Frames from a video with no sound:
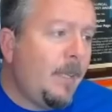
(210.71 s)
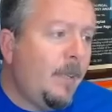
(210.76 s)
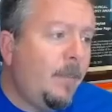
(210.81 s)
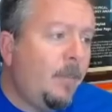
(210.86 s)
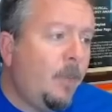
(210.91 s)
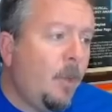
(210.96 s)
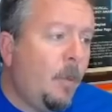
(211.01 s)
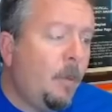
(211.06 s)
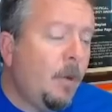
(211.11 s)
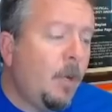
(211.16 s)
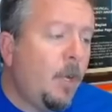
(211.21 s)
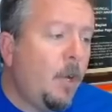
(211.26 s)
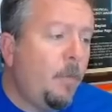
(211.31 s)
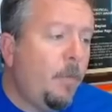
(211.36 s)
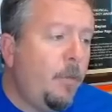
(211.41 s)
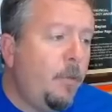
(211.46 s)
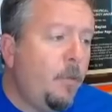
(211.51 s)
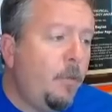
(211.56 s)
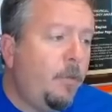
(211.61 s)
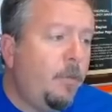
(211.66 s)
So I'm going to
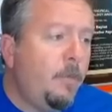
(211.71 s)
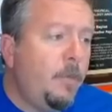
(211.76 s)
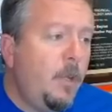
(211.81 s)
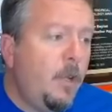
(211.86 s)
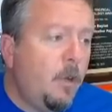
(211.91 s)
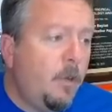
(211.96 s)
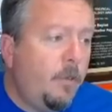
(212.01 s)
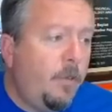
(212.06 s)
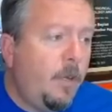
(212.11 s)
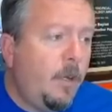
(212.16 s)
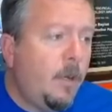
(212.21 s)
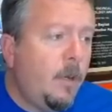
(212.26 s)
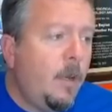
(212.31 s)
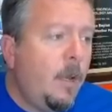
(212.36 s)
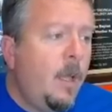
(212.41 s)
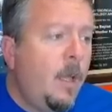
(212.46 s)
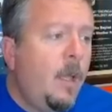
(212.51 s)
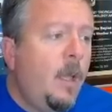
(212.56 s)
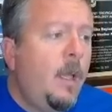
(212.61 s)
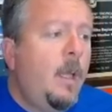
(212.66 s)
go through some years
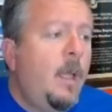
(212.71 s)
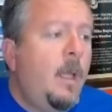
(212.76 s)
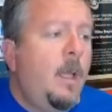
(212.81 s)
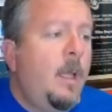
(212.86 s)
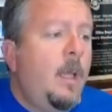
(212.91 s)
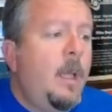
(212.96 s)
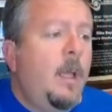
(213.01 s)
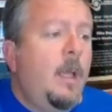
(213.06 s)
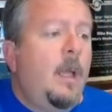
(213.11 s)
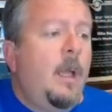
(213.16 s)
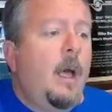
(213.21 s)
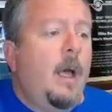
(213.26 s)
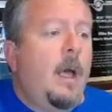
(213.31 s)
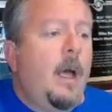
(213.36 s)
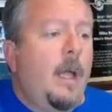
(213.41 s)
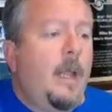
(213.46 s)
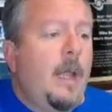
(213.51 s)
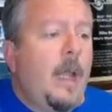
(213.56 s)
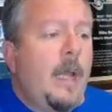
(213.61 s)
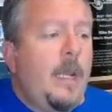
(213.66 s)
here.
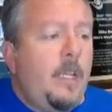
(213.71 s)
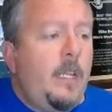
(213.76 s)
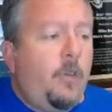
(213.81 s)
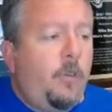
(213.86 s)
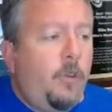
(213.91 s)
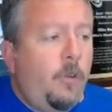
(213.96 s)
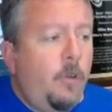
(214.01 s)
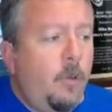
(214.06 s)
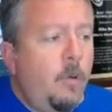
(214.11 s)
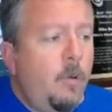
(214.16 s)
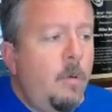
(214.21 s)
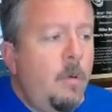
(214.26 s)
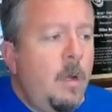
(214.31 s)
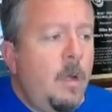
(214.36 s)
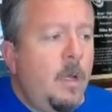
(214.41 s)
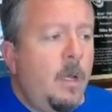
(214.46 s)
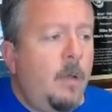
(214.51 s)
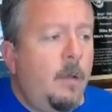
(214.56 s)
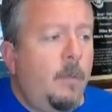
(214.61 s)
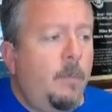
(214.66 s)
92,
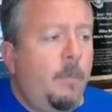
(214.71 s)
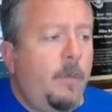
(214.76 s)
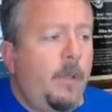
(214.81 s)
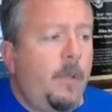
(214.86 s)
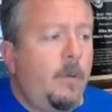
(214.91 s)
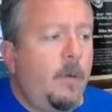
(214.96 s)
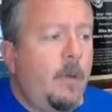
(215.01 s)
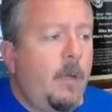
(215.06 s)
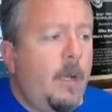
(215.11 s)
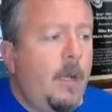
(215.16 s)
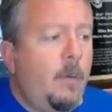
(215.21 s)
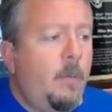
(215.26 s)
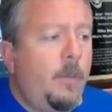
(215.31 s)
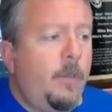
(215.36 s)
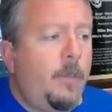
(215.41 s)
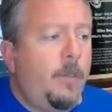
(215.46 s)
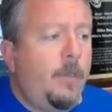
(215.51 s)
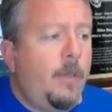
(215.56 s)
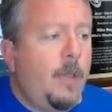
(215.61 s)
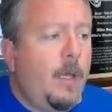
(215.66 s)
believe it or not,
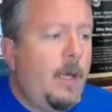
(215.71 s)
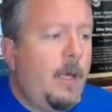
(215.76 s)
with